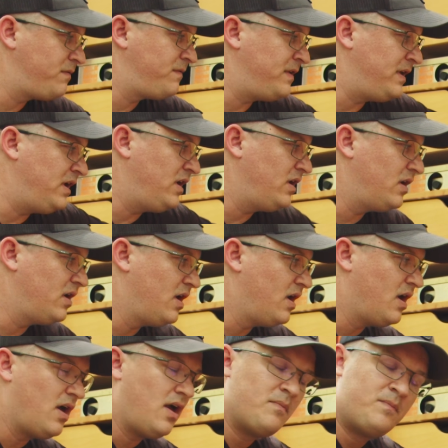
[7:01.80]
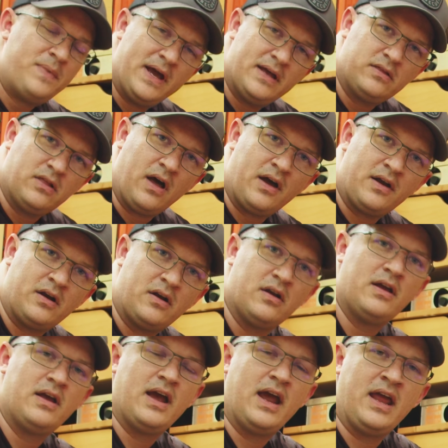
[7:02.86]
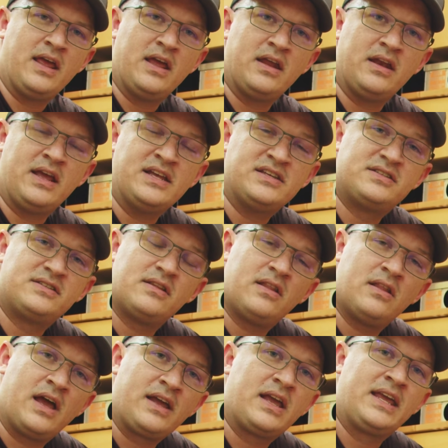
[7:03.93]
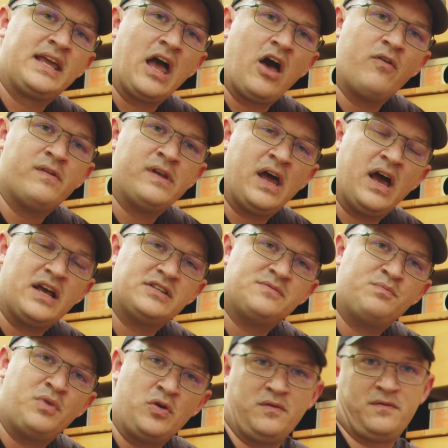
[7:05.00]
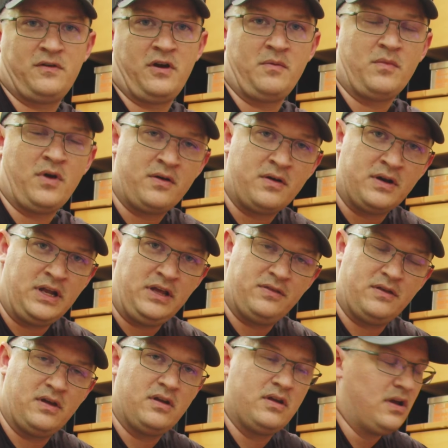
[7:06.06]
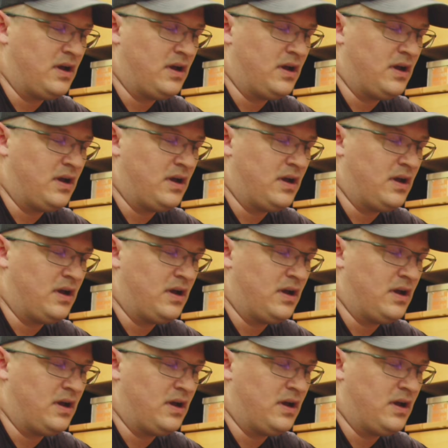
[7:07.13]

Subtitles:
of the bed liner, and it's like a galvanized boat frame underneath it.